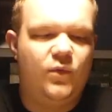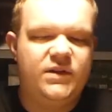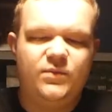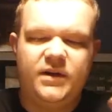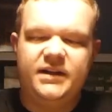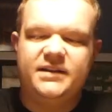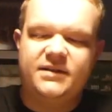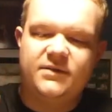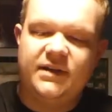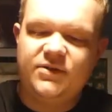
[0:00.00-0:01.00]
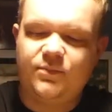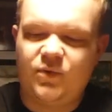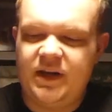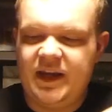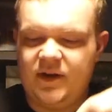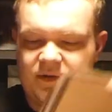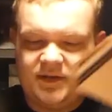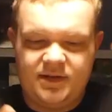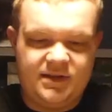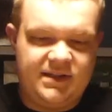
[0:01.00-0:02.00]
which one it is, so I should bring
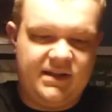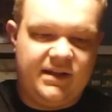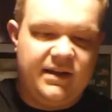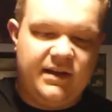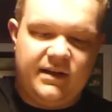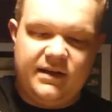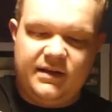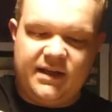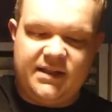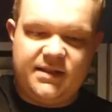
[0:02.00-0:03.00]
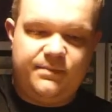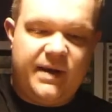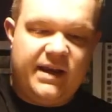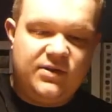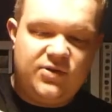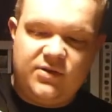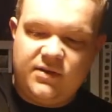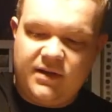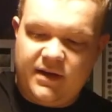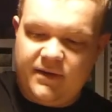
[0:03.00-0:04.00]
out the
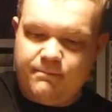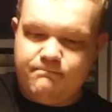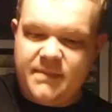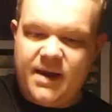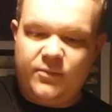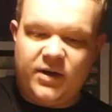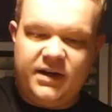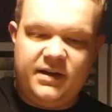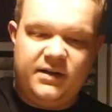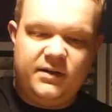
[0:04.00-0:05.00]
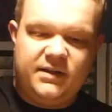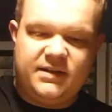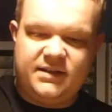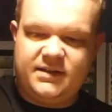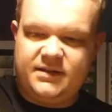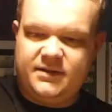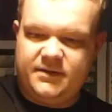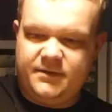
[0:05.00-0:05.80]
expansion map right here, because